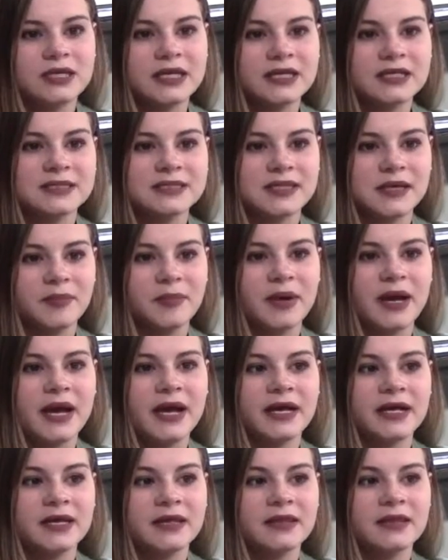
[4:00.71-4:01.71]
take a step
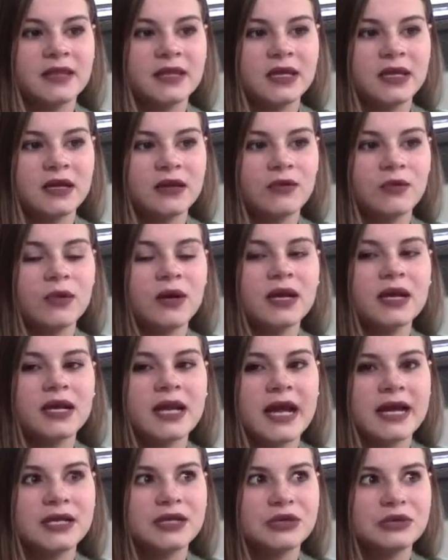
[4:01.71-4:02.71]
back and think, what
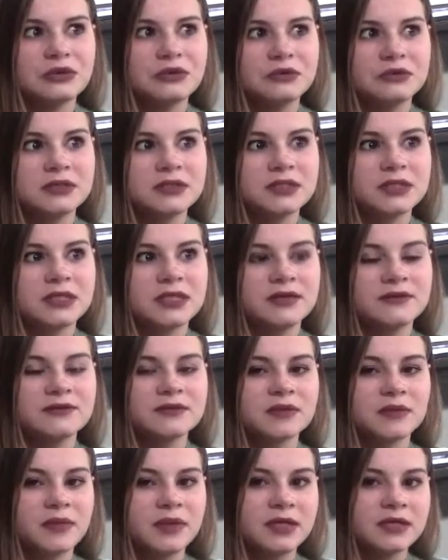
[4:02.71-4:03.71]
can I do to give
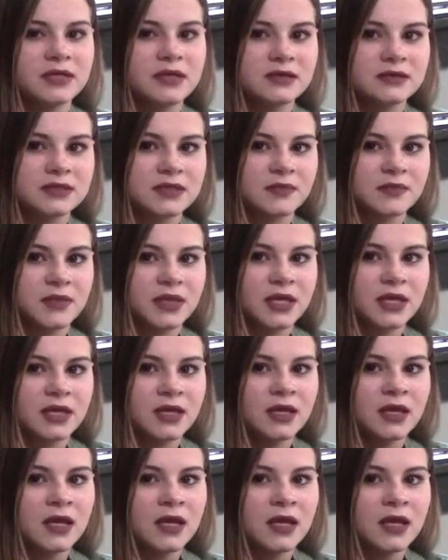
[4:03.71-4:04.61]
somebody else something?